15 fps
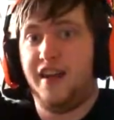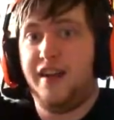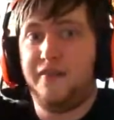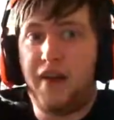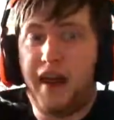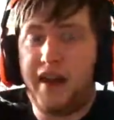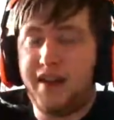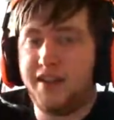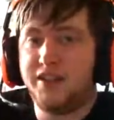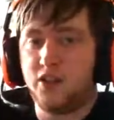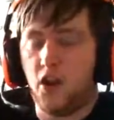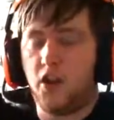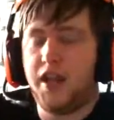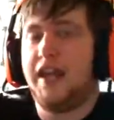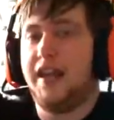that he is
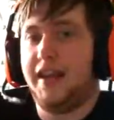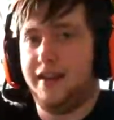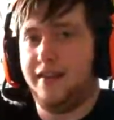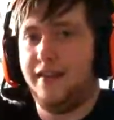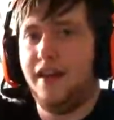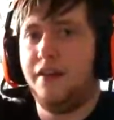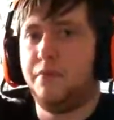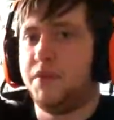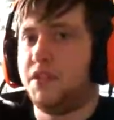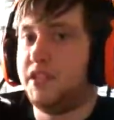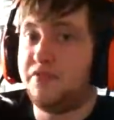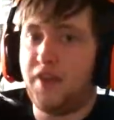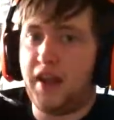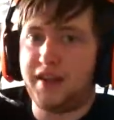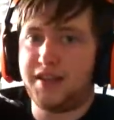in, which is
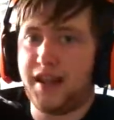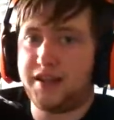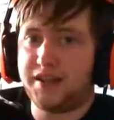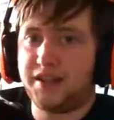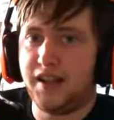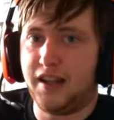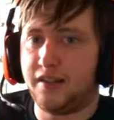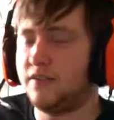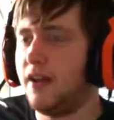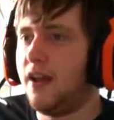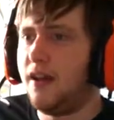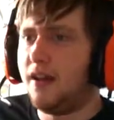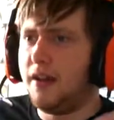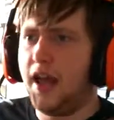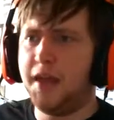fantastic.
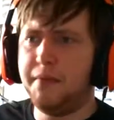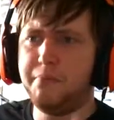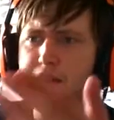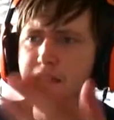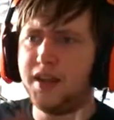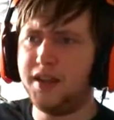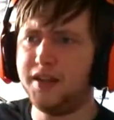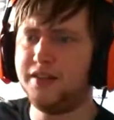Him being in